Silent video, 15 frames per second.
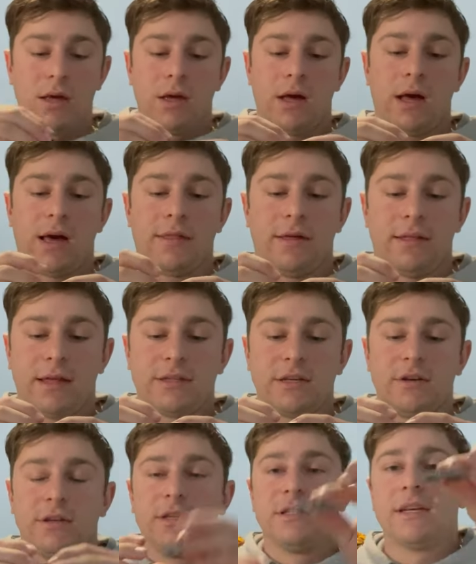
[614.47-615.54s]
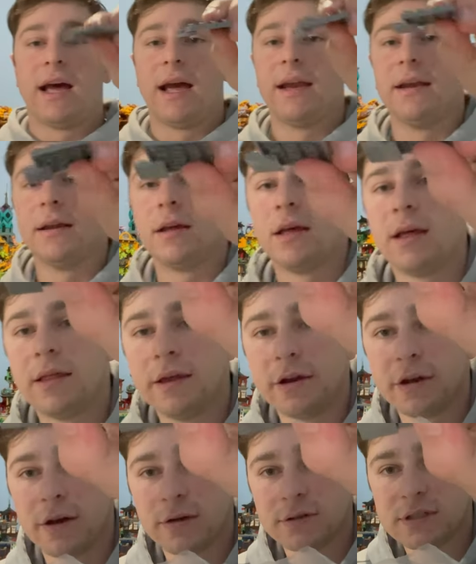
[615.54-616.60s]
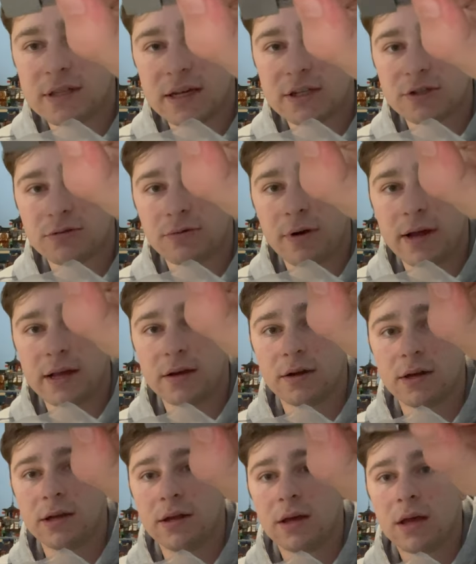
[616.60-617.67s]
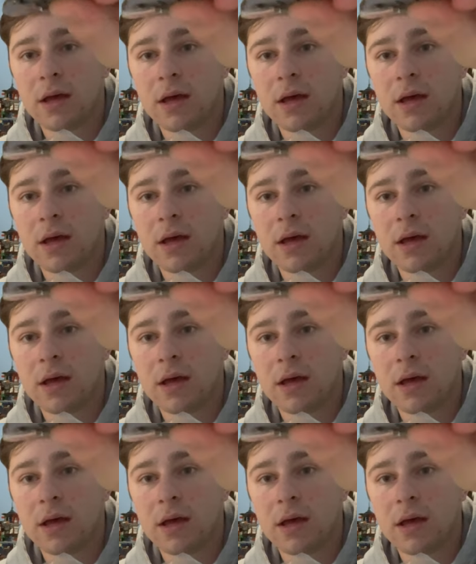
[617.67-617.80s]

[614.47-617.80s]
Uh, I think that's a good design. There you go, sticks right good.